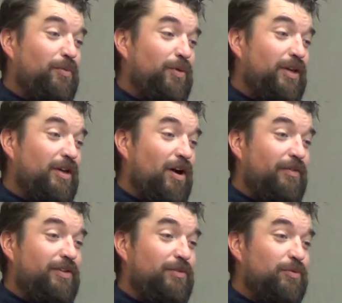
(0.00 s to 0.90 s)
we
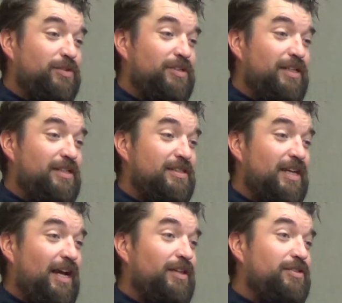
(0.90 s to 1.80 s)
often will sit in
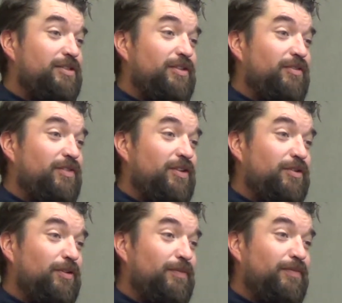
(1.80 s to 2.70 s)
silence in the
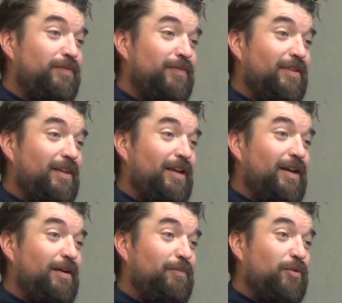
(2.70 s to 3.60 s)
vehicle
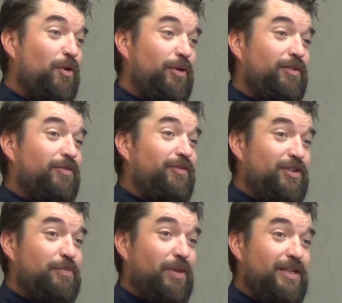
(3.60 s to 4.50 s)
going
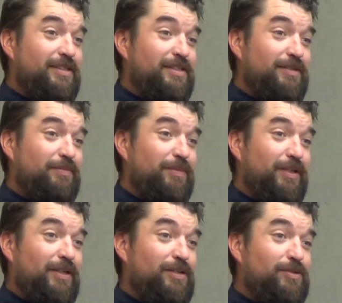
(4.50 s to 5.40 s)
to places
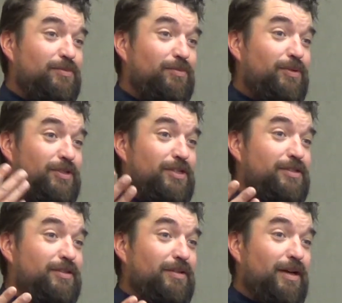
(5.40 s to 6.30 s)
because we're
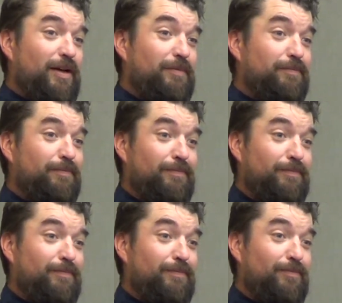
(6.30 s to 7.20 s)
just
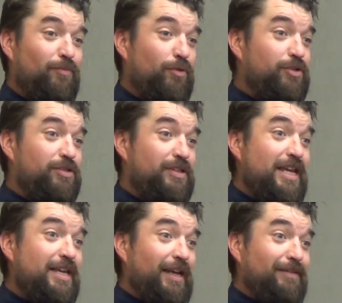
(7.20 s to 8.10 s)

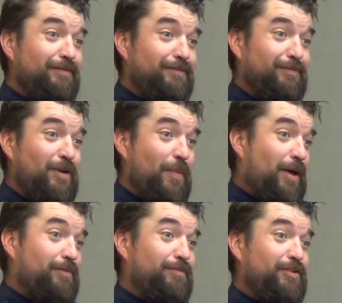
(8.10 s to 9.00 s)
thinking
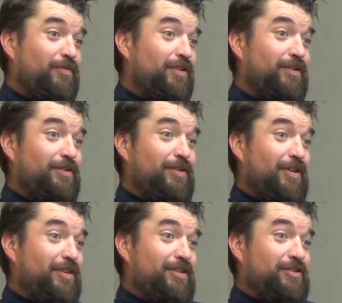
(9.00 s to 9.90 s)
about different
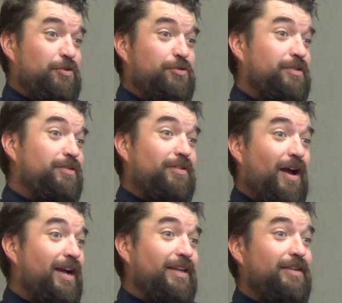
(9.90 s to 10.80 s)
solutions
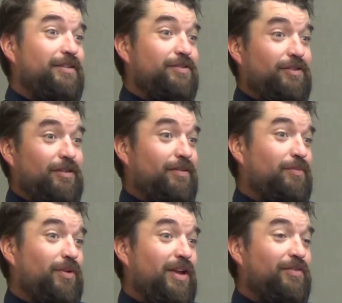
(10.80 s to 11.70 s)
or ideas or
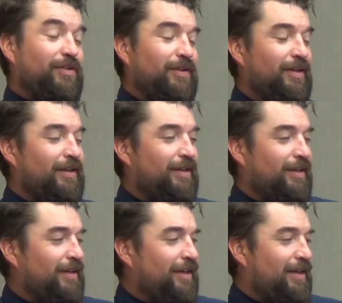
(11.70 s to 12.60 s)
whatever.
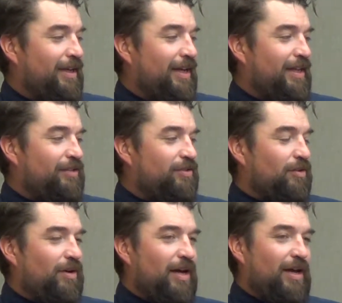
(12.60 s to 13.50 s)
And
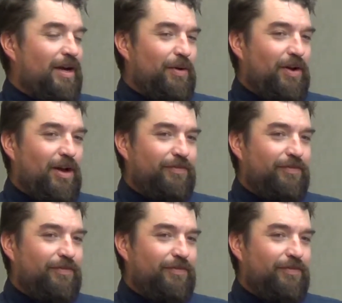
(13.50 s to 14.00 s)
so I would